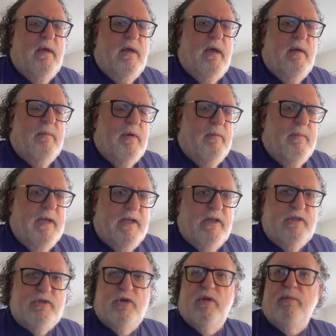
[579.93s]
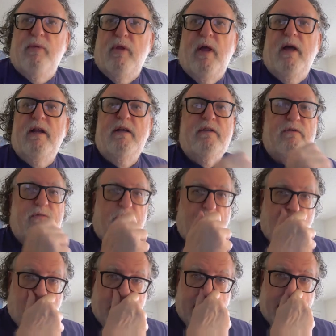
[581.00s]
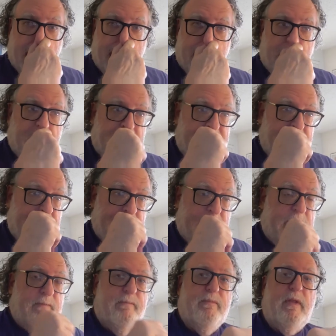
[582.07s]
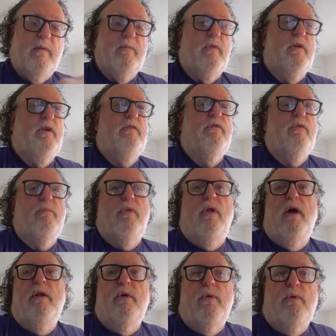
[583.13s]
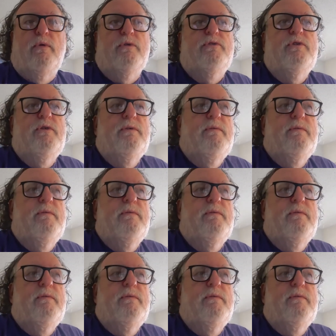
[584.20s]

I'm making sure the plot is flowing. I'm correcting. I'm looking for plot holes.